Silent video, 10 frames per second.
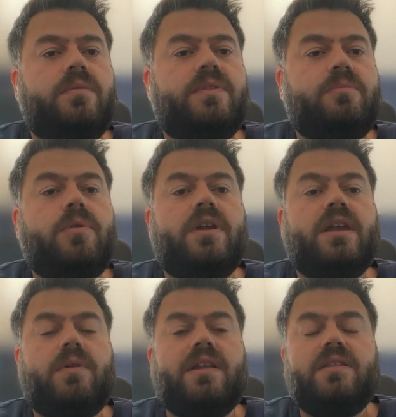
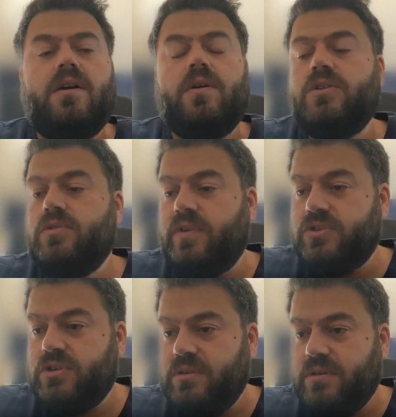deploying right now a new
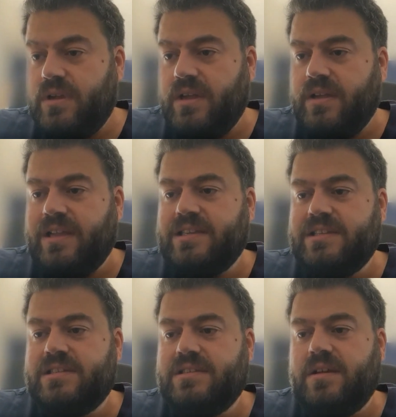version that
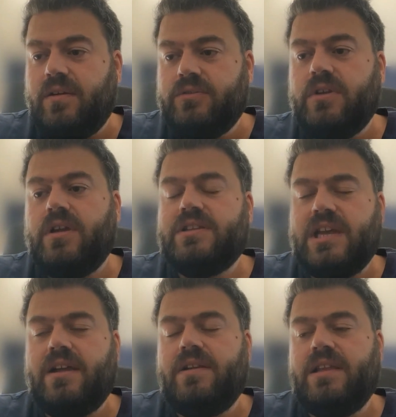is
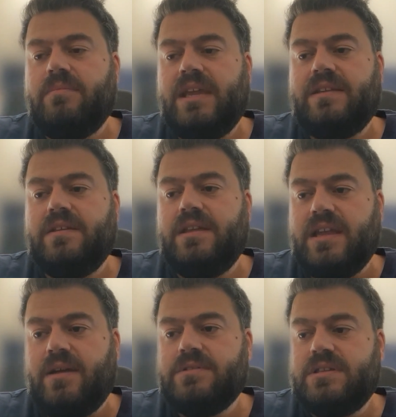entirely made
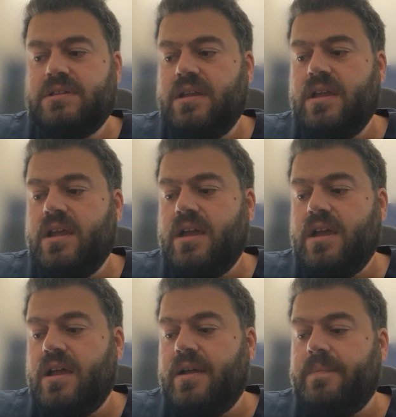in-house,
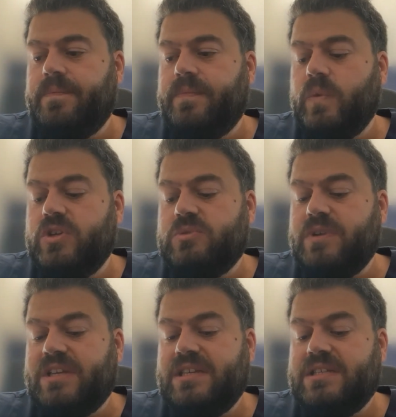which
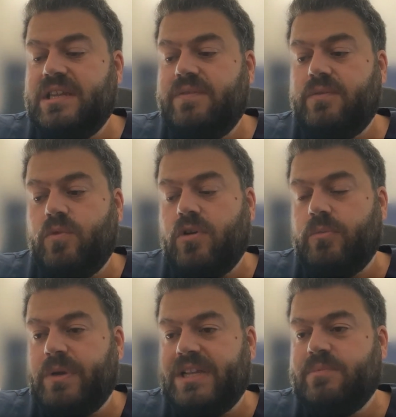makes it even more
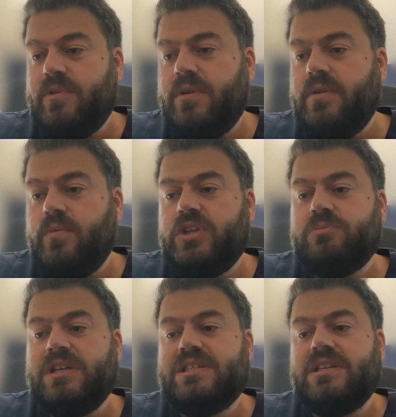compatible,
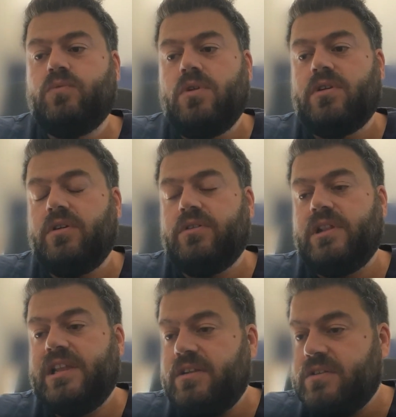which makes it work
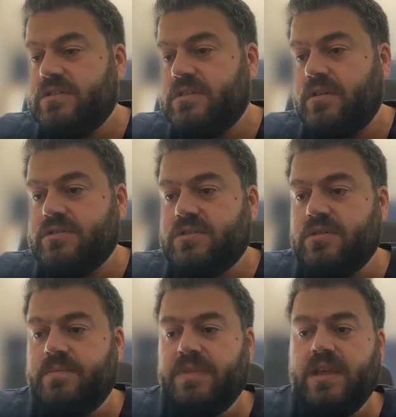on Linux
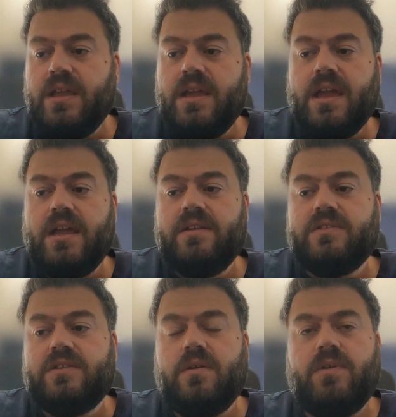also. And
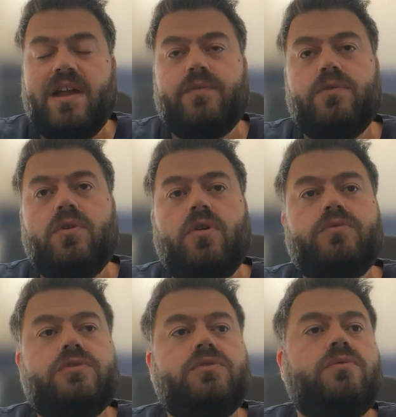we have good
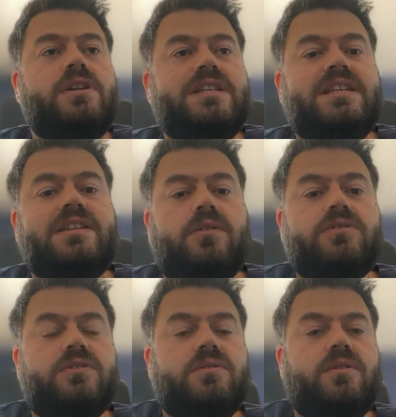hopes to release it
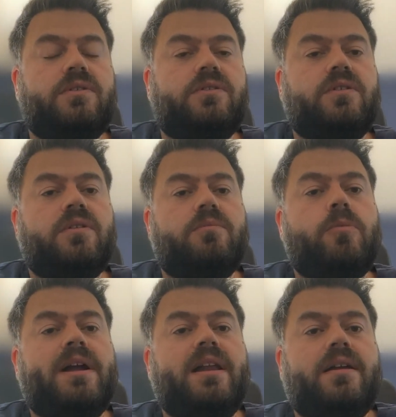also on the
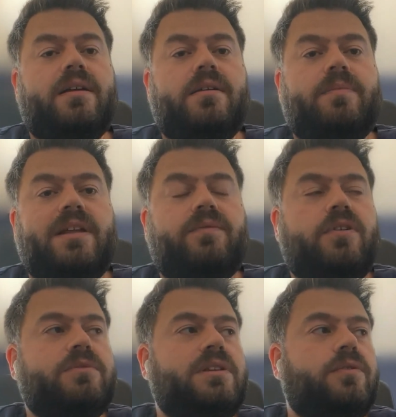mobile
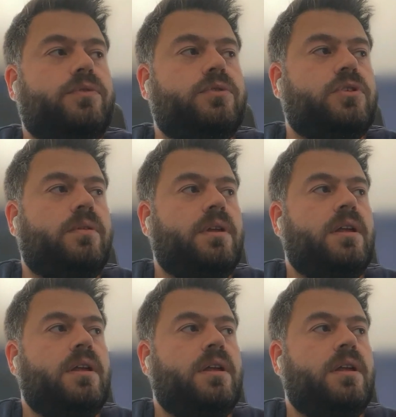platforms in the future.